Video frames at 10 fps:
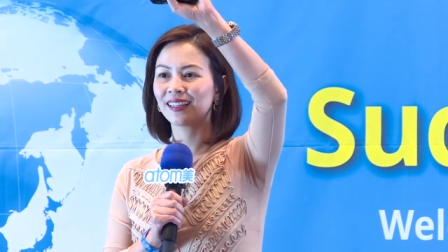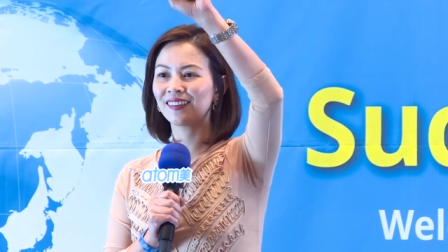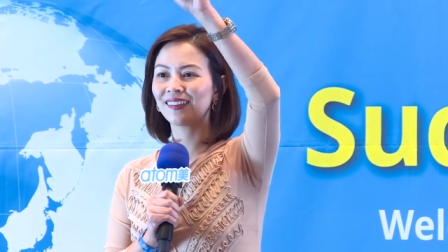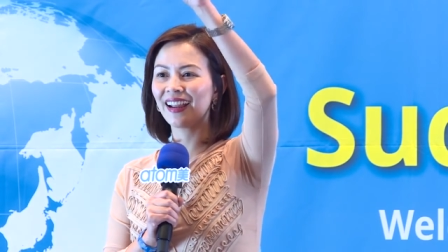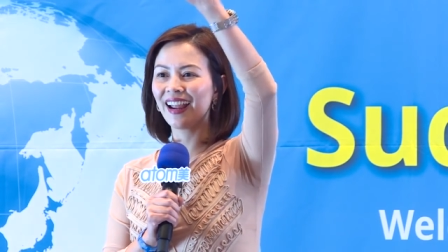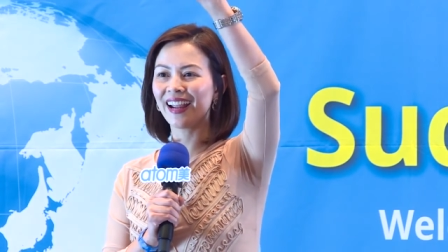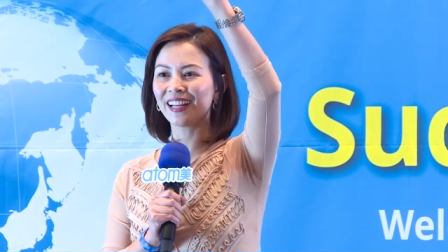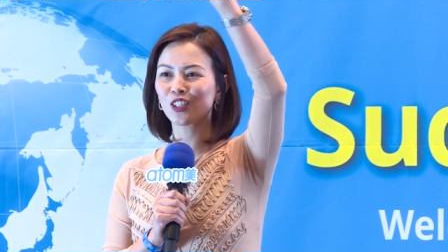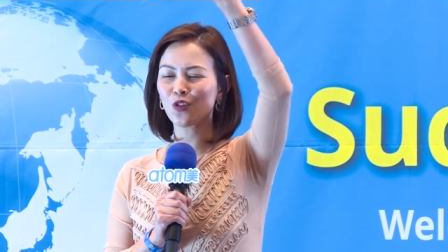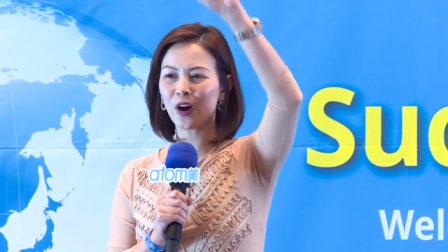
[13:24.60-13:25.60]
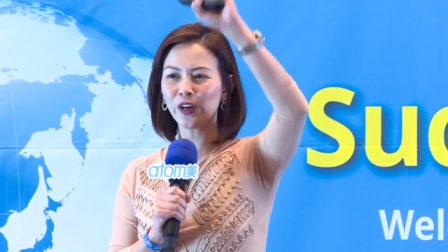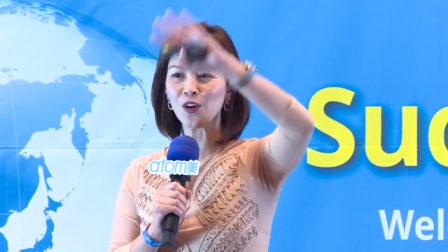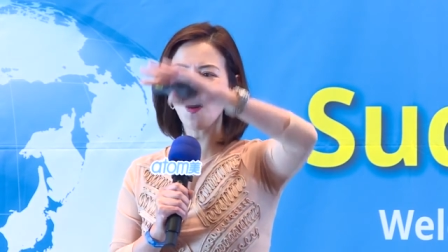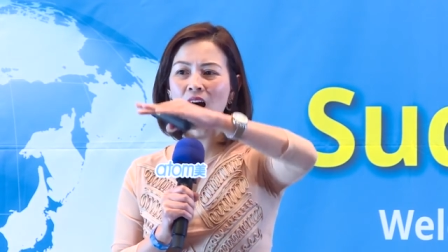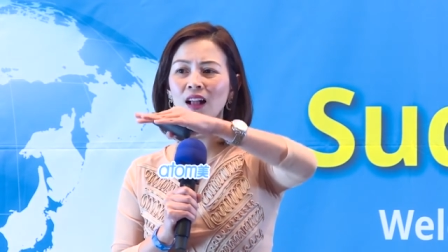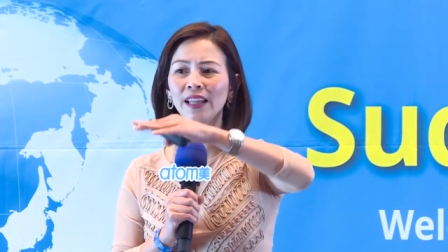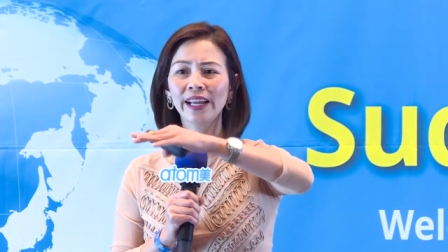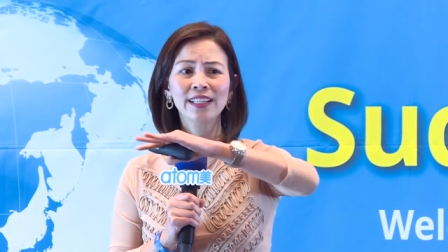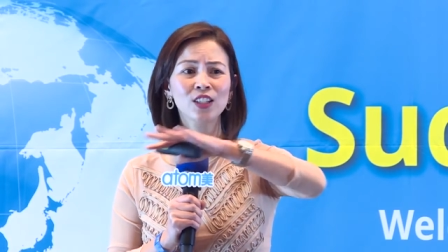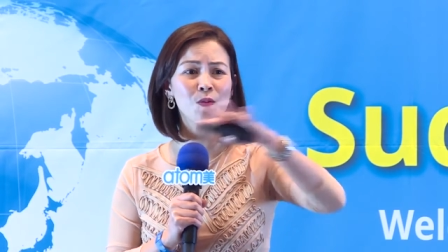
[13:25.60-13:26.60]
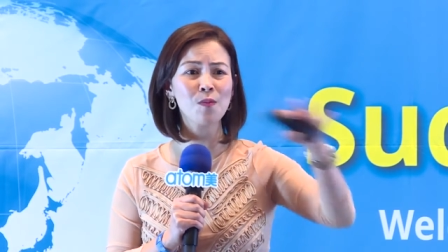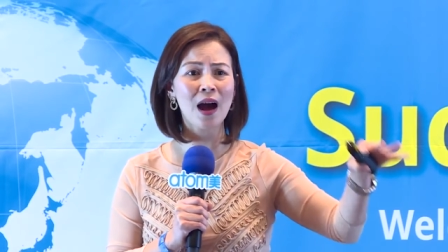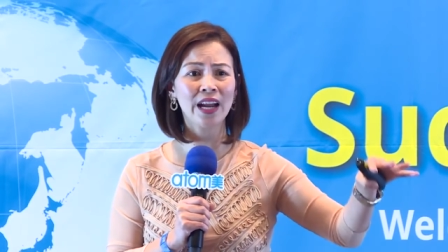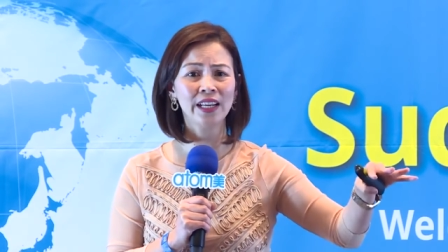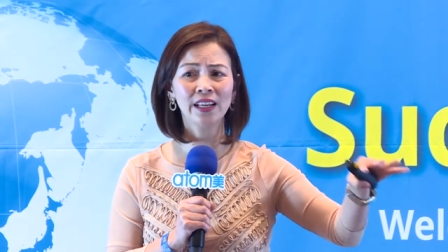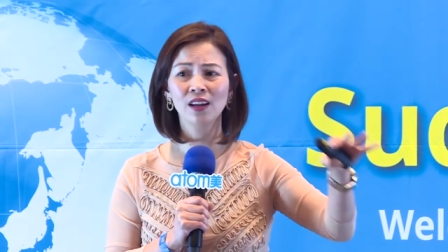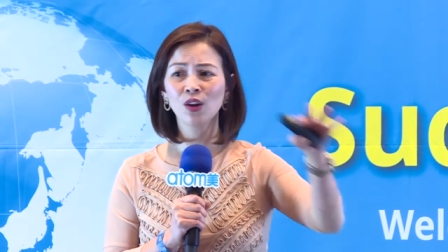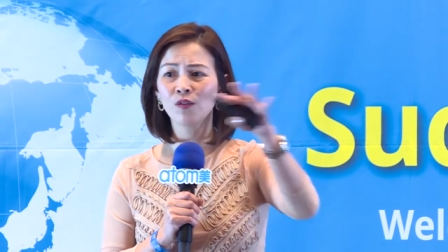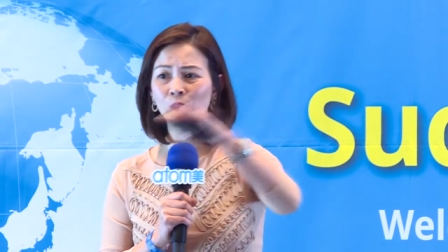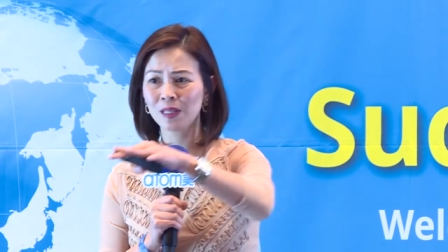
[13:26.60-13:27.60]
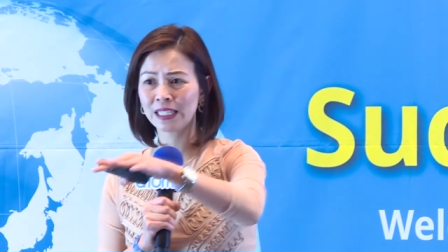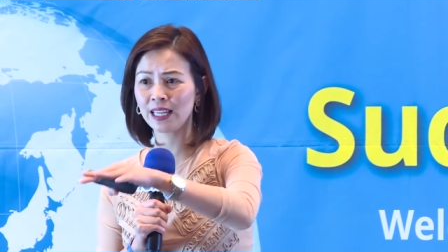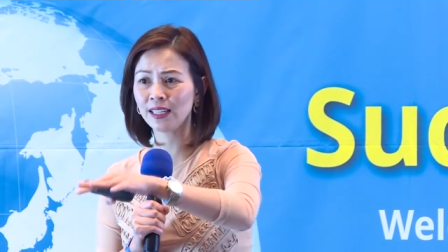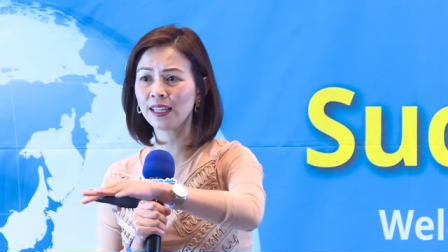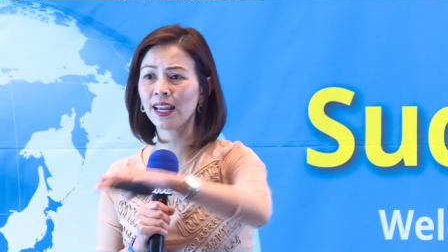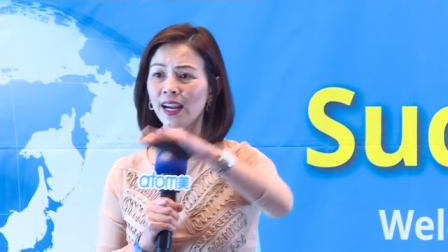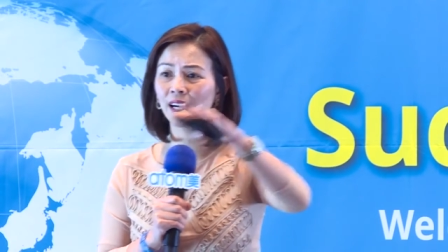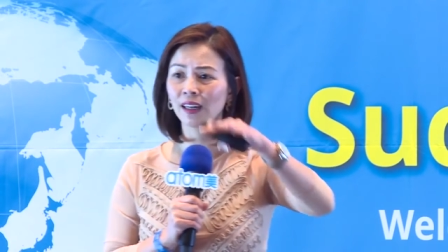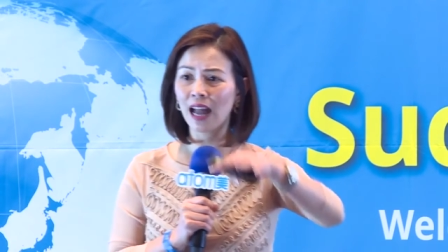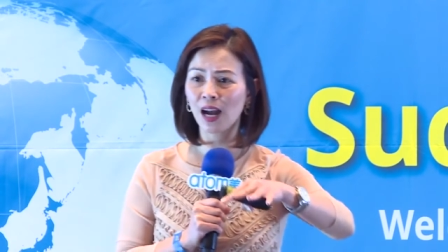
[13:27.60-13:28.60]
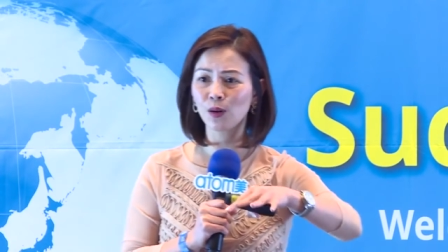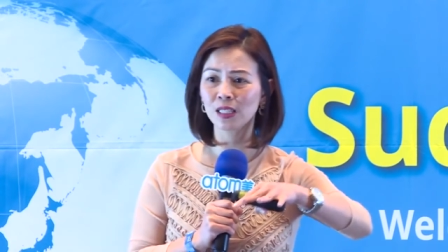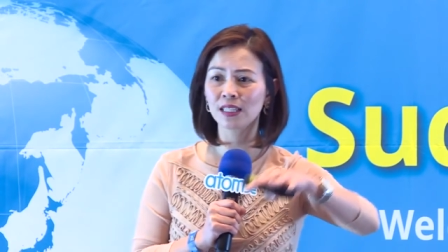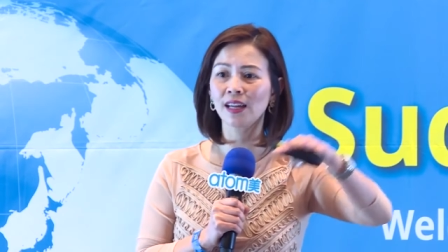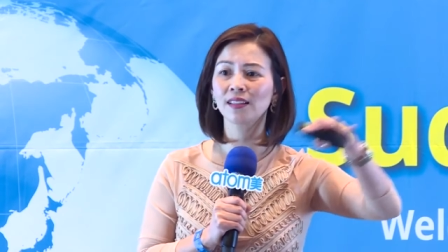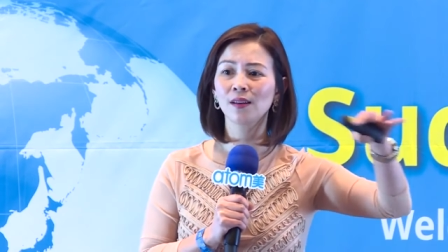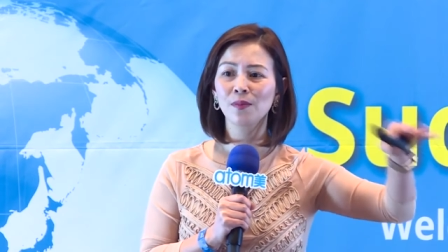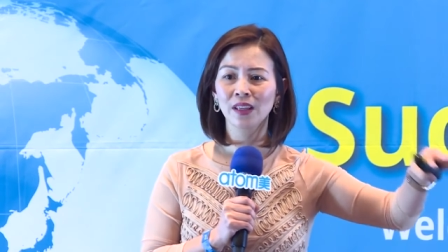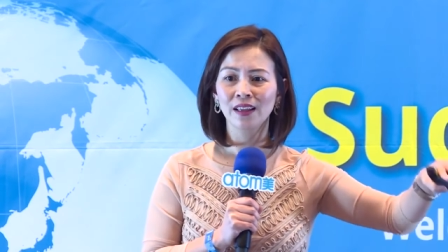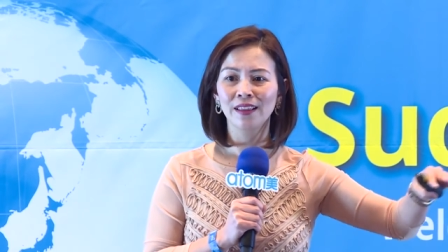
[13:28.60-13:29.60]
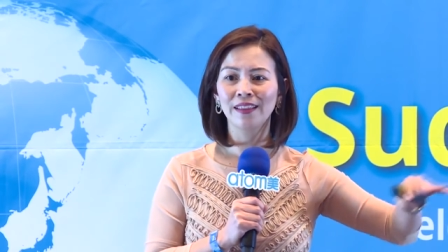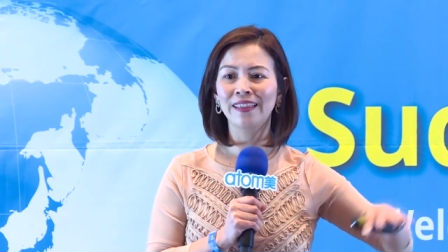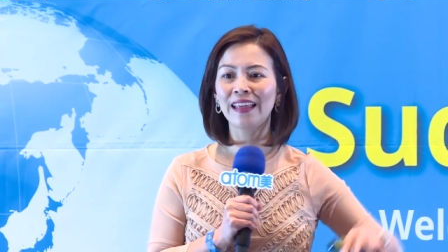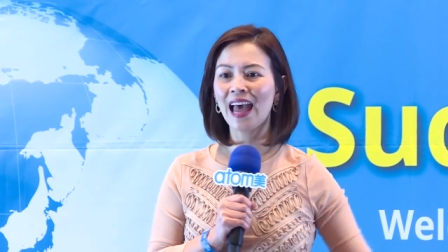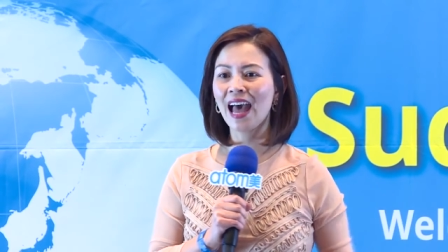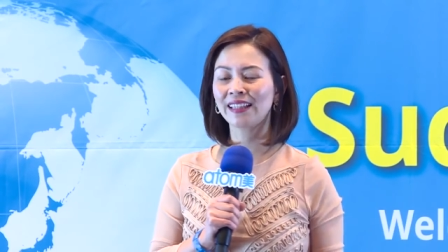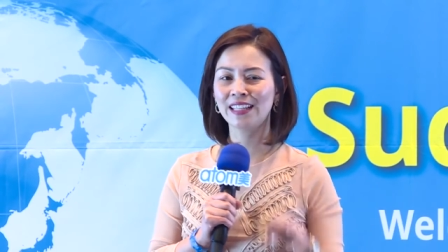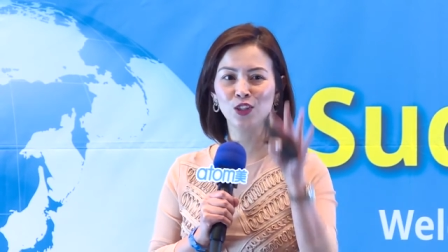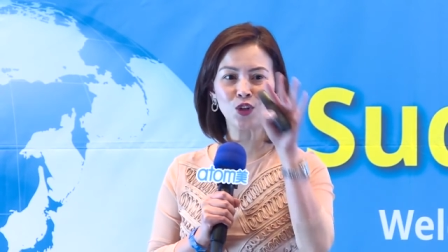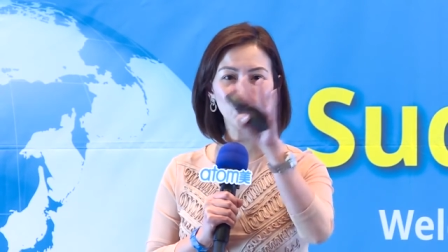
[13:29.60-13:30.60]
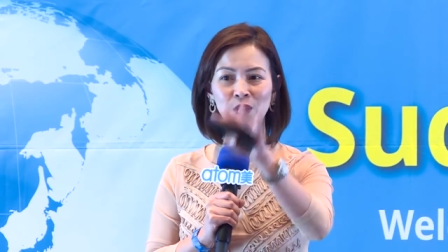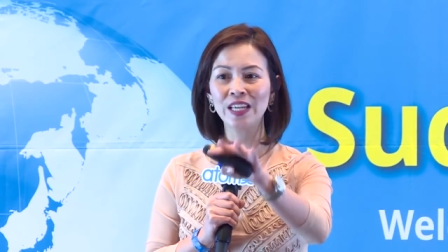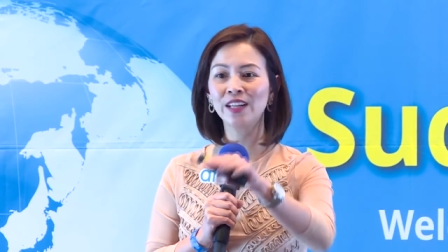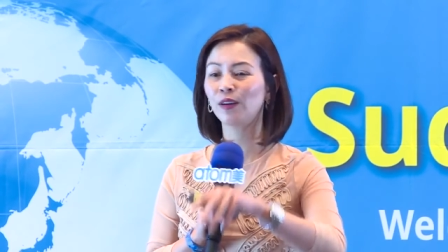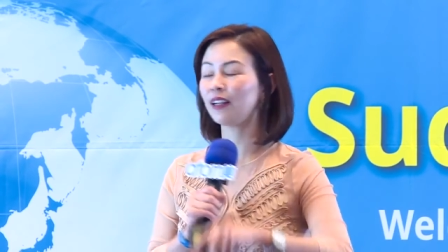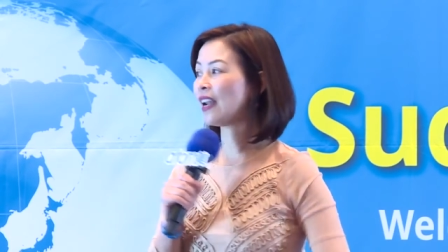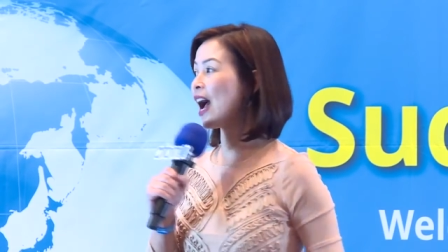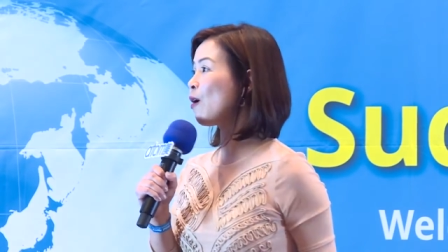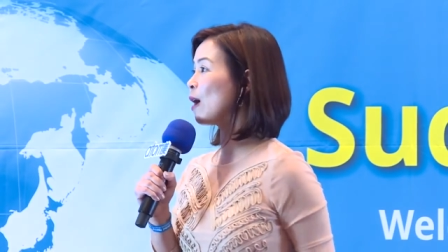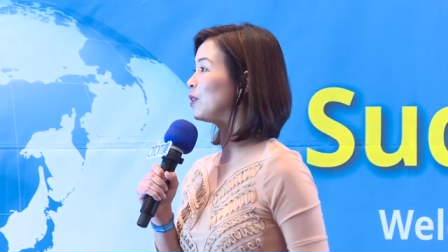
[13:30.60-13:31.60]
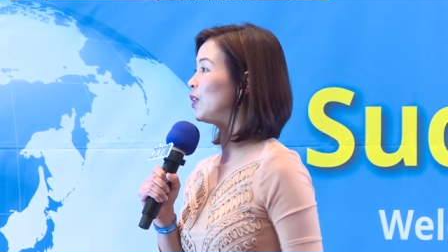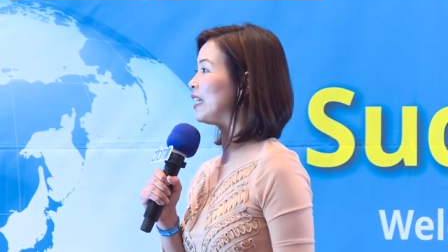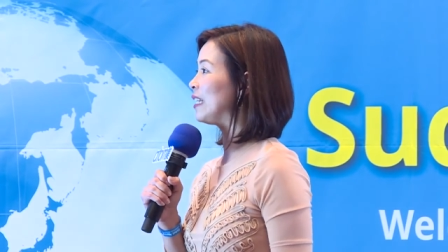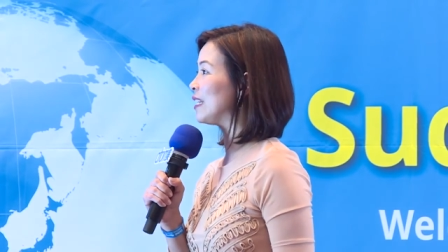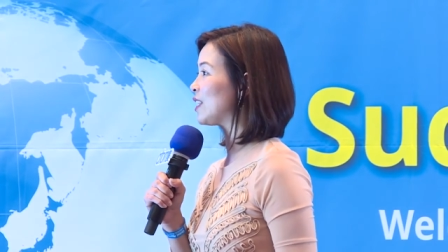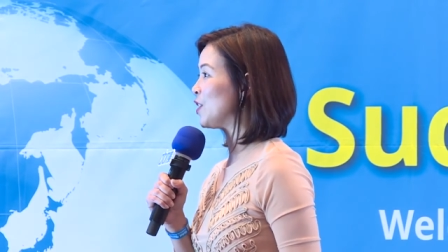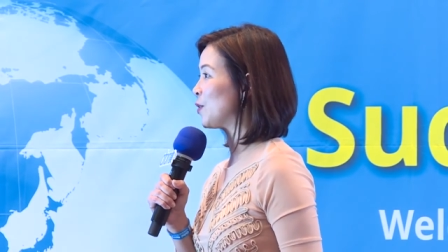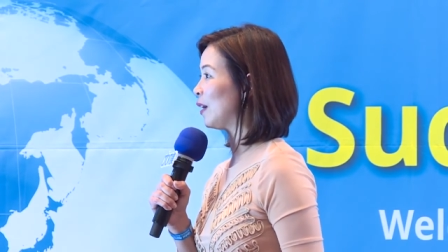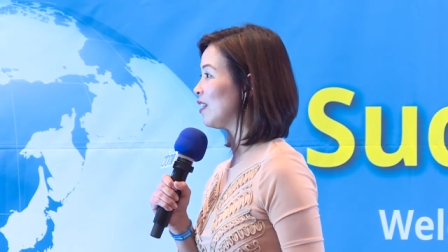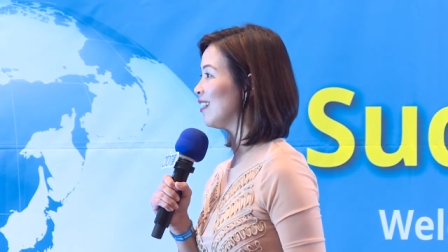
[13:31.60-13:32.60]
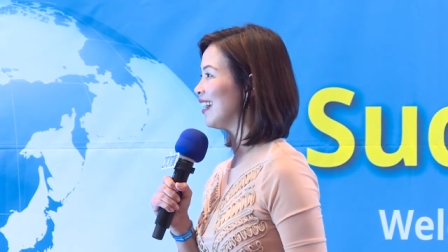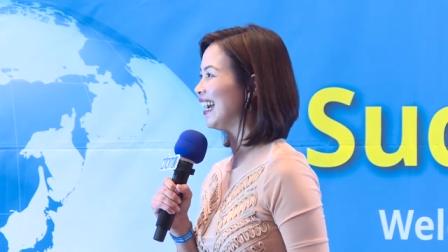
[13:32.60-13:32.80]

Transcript: Great. So are you all ladies combining from a skincare aqua set? That is your secret. Now I'm learning the secret.